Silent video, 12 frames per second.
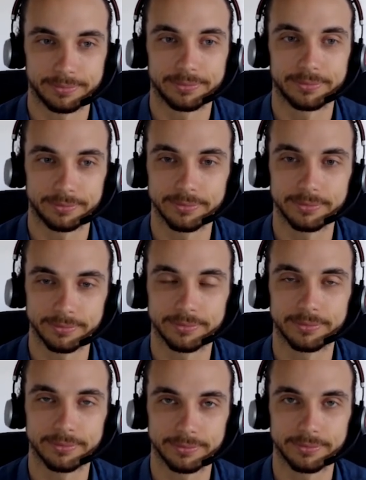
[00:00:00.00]

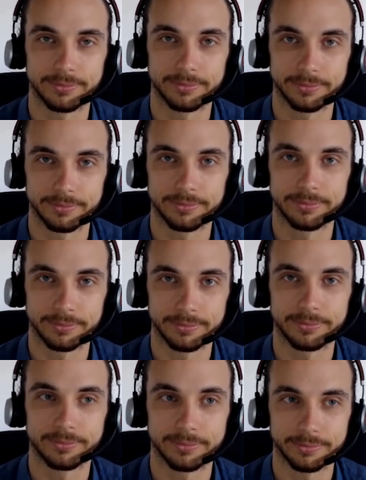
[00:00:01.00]

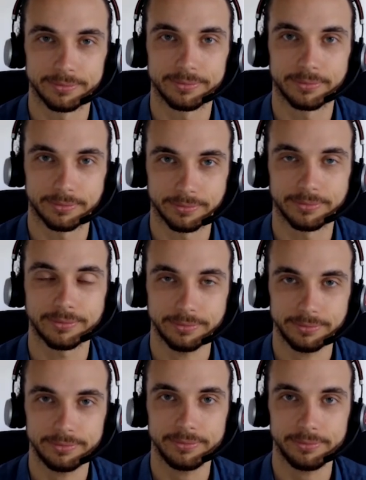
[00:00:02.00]

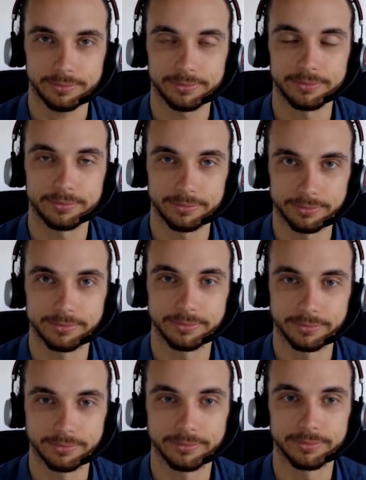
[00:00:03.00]

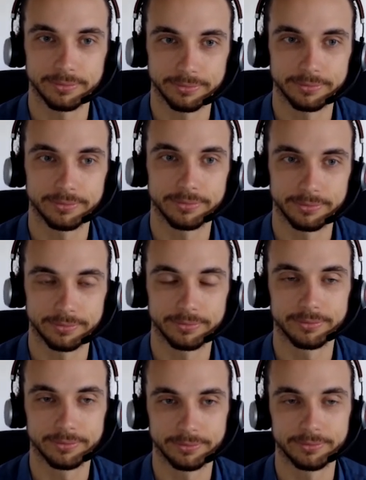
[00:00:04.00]

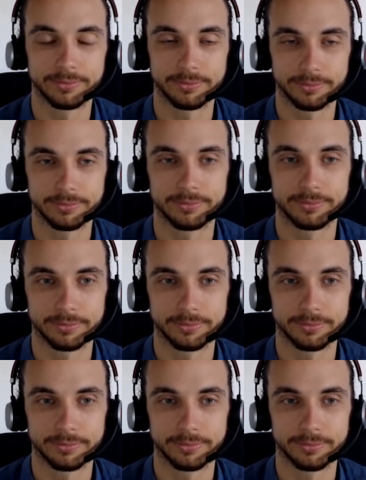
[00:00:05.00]
[no speech]